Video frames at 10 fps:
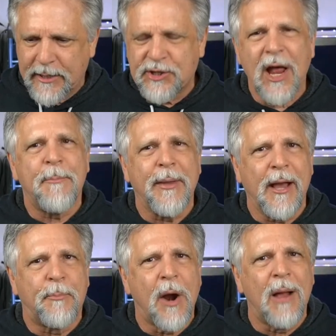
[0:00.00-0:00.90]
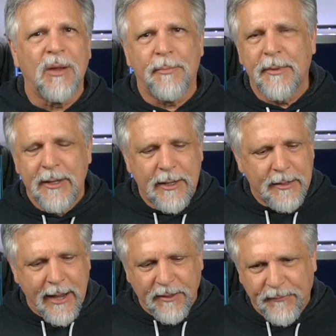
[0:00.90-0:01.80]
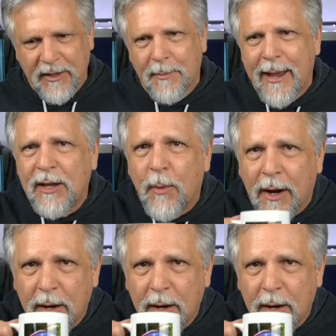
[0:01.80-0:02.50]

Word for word: stopped being a problem. I could feed them anywhere.